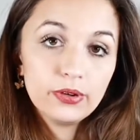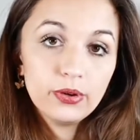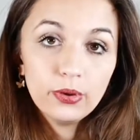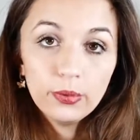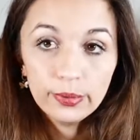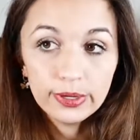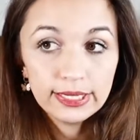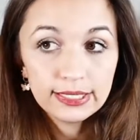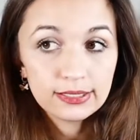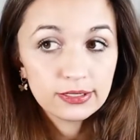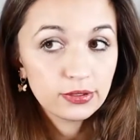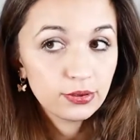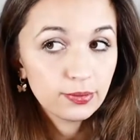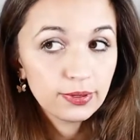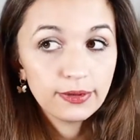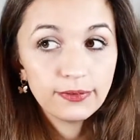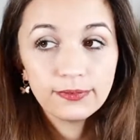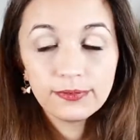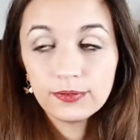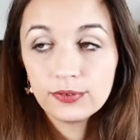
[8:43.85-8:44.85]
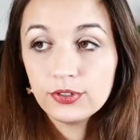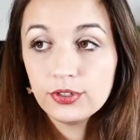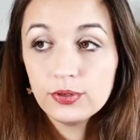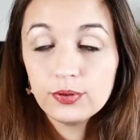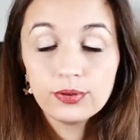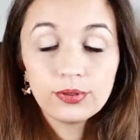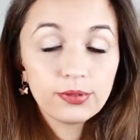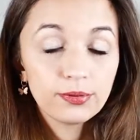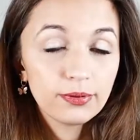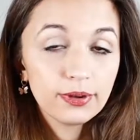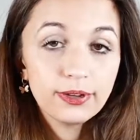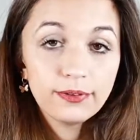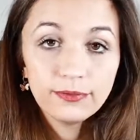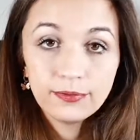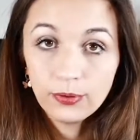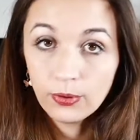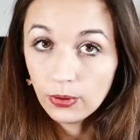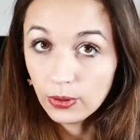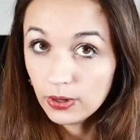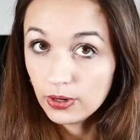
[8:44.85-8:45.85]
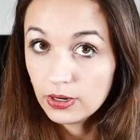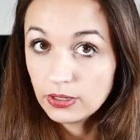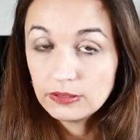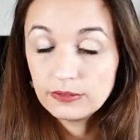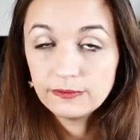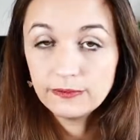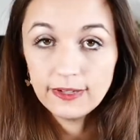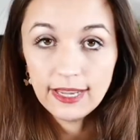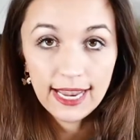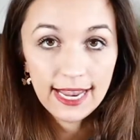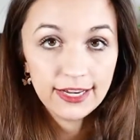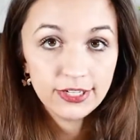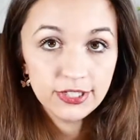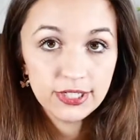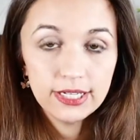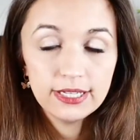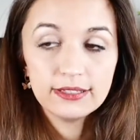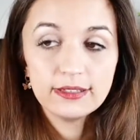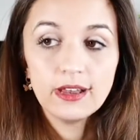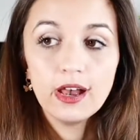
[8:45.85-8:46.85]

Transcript: always 2, 3, 4 flashes.